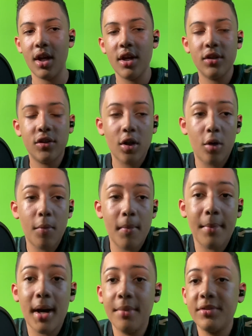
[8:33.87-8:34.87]
So my
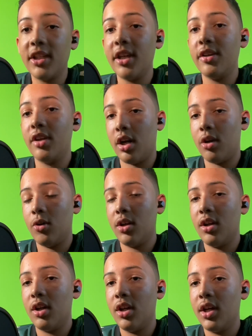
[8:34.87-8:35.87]
mom said no.
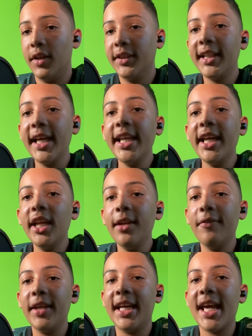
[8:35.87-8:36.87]
The lady didn't
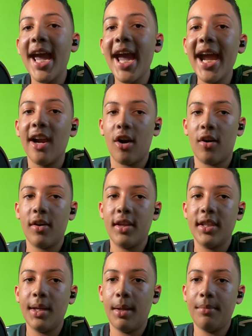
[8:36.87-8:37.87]
even care
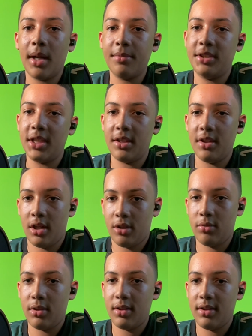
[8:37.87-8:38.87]
that my mom said
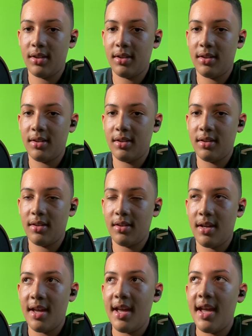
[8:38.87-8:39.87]
no.
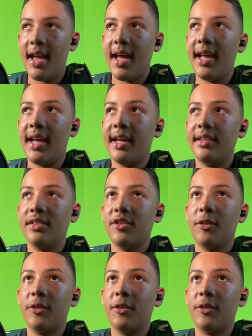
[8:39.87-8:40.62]
And